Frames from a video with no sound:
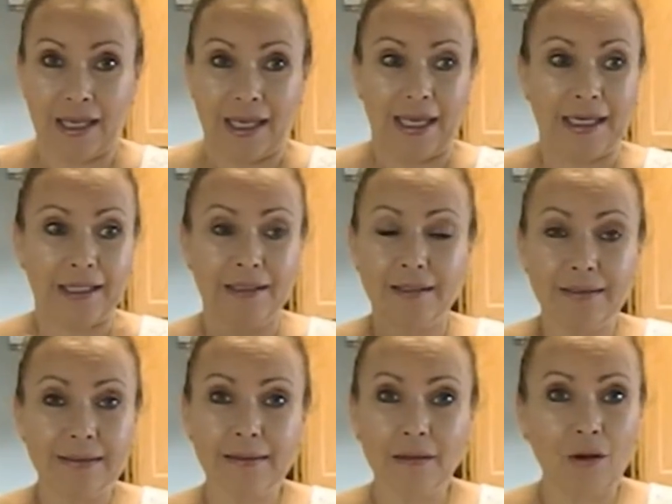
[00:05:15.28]
And it is
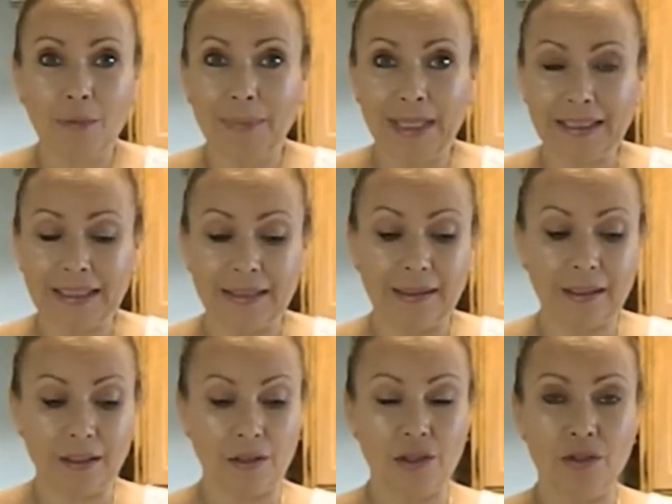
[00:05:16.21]
so amazing that
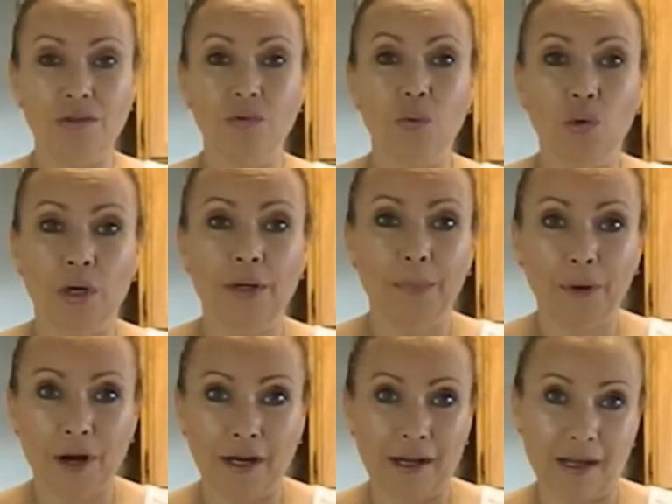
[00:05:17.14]
you can use one
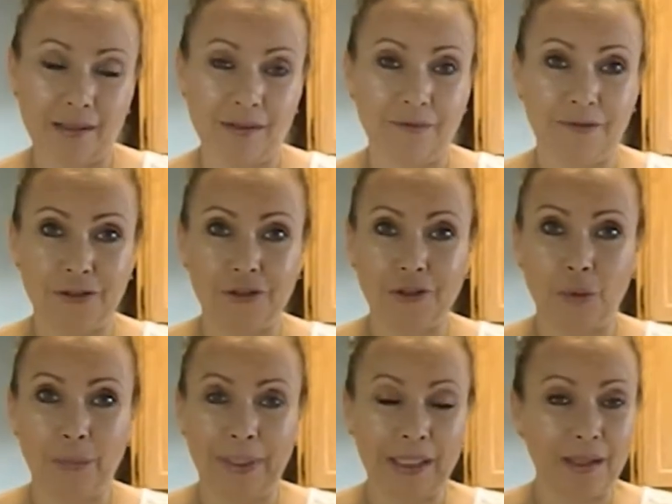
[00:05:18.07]
product for so
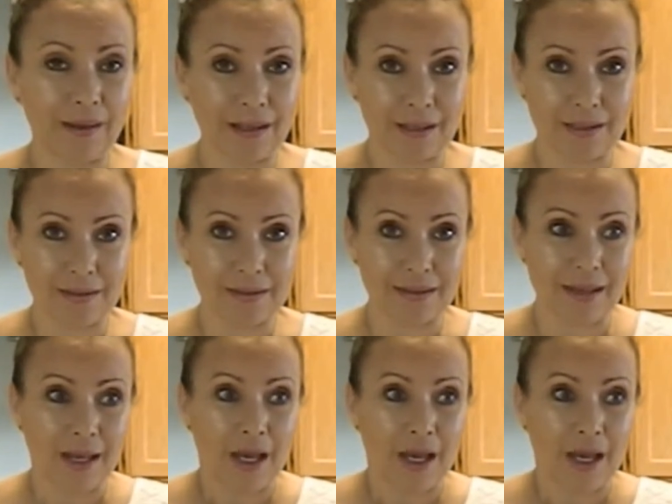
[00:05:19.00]
many things.